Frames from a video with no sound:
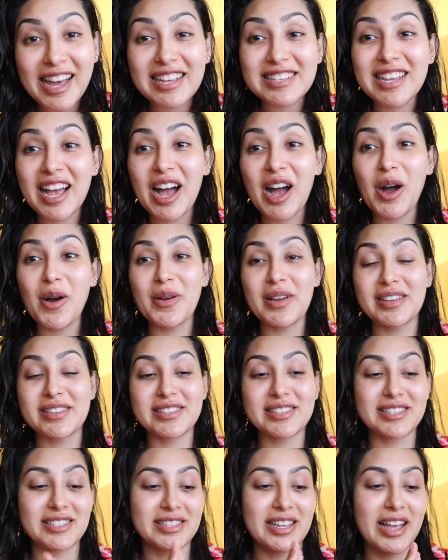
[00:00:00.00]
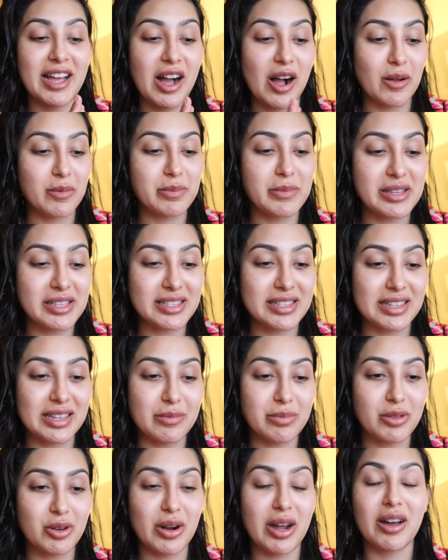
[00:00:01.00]
That's how it's helped me
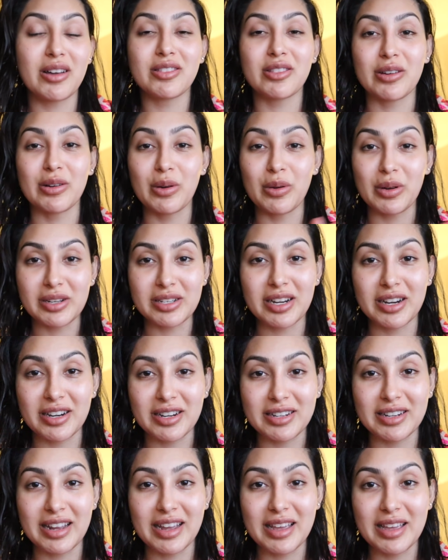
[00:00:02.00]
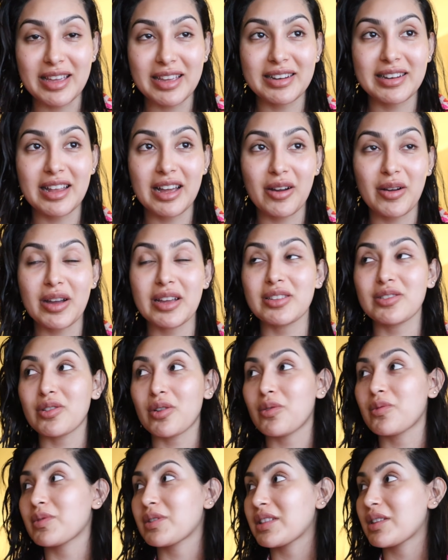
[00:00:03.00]
sleep throughout the whole entire night. Now I
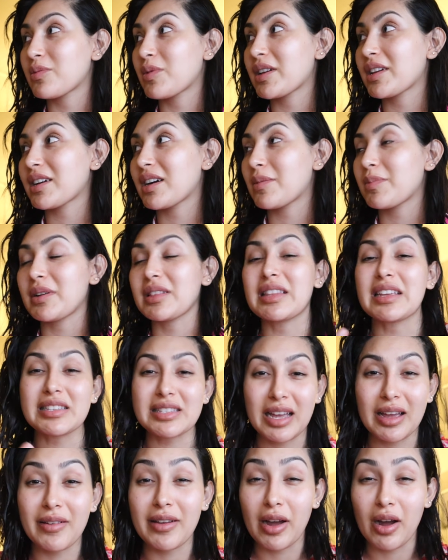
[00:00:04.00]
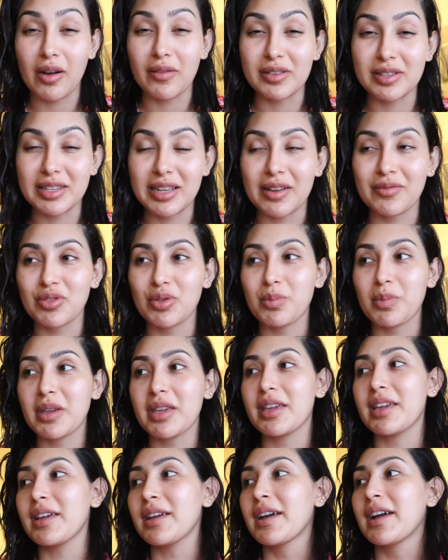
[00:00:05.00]
don't really wake up unless I obviously have to
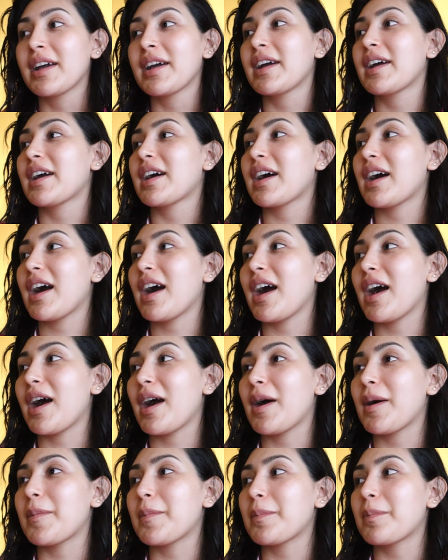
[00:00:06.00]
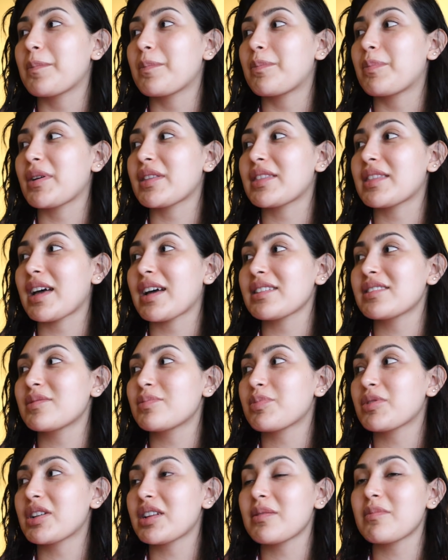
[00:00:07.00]
pee. Um, but that's
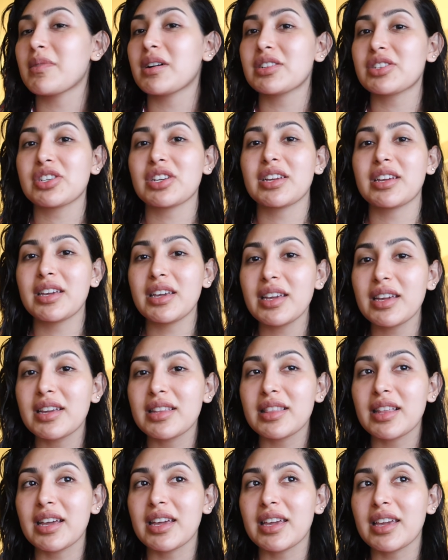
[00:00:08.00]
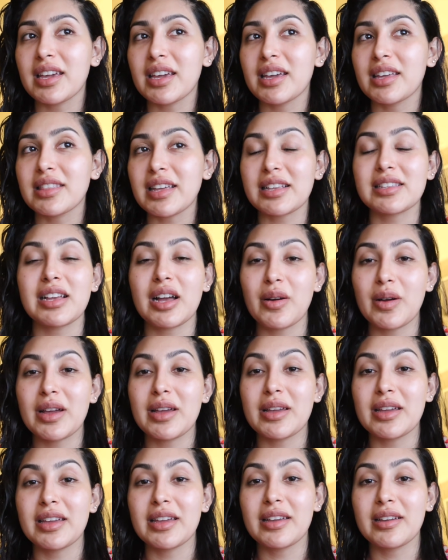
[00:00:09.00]
pretty much it. Like, that's how
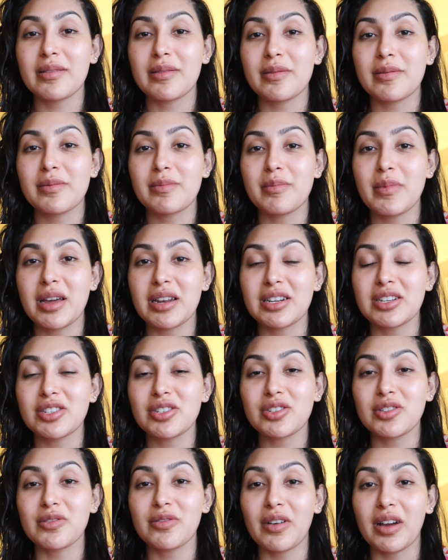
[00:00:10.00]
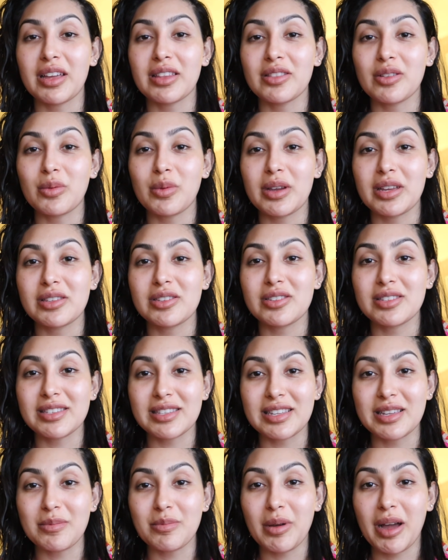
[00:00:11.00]
I manage to find the way to
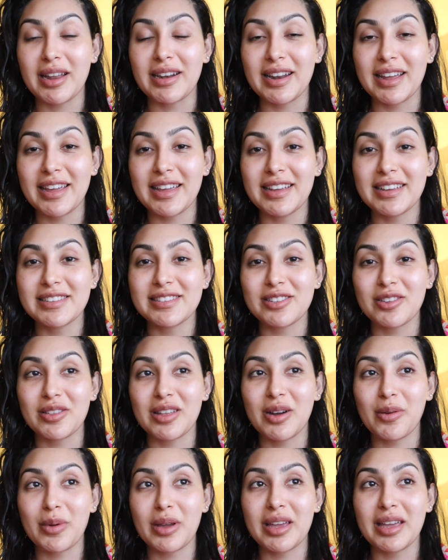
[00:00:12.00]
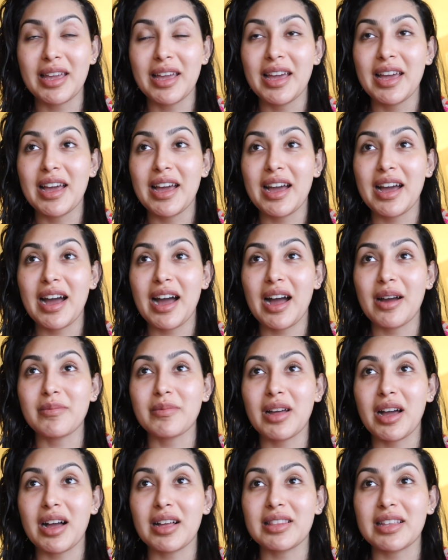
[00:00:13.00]
sleep at night. So that way
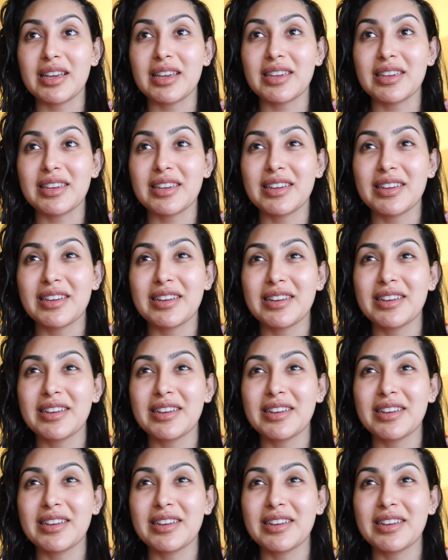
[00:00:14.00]
I'm not like,